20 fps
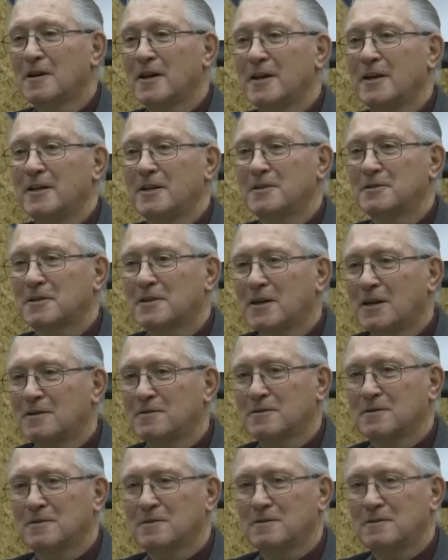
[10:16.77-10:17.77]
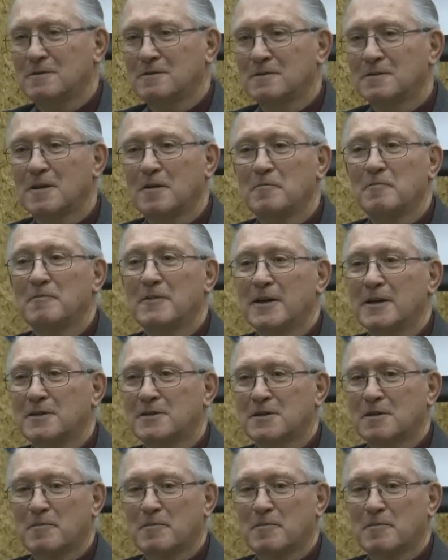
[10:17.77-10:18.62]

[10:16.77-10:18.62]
It is council that makes